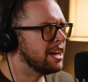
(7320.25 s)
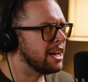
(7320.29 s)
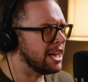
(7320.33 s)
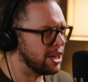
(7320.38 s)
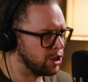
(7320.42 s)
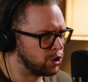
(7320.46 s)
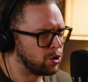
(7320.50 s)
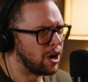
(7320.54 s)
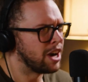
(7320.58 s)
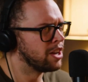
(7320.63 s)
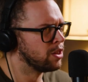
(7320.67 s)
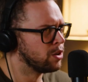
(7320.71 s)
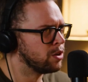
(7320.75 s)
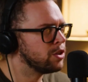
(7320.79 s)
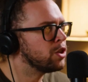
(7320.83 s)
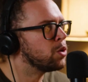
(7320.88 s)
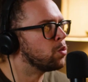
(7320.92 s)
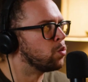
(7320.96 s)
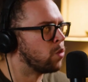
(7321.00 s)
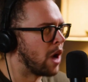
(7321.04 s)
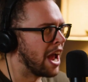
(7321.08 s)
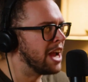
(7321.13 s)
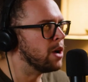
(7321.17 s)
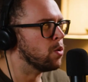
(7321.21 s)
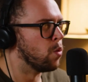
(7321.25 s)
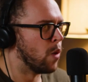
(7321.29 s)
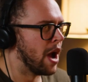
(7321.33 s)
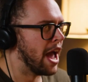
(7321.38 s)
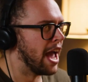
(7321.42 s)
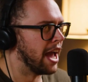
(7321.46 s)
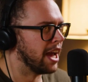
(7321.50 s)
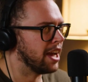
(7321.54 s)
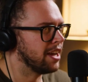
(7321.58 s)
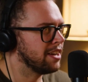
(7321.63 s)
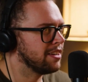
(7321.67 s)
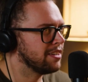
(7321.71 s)
and try to learn the right
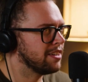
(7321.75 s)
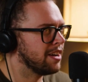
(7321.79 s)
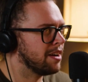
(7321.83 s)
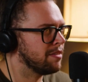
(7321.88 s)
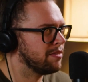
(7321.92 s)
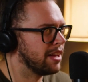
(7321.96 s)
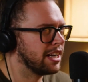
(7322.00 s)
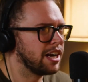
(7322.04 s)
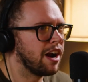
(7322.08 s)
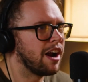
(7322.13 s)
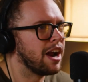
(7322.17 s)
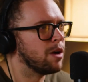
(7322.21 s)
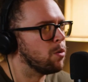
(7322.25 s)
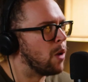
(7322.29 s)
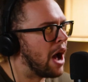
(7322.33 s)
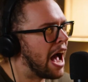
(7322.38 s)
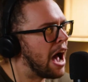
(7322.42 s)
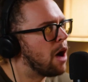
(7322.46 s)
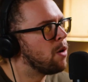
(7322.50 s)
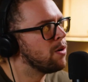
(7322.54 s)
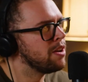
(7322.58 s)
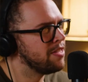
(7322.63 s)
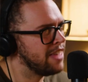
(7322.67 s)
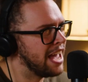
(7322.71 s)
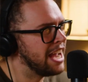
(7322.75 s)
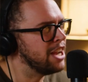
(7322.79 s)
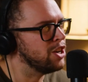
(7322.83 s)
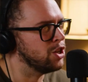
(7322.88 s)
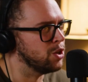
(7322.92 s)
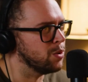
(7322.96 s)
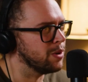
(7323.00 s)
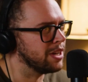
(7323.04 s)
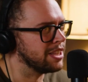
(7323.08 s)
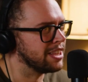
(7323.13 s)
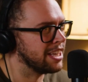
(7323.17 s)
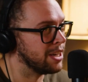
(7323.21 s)
way of like, all right, well, how are they
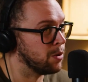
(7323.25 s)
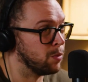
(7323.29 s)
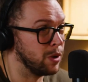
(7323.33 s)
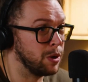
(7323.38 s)
doing it?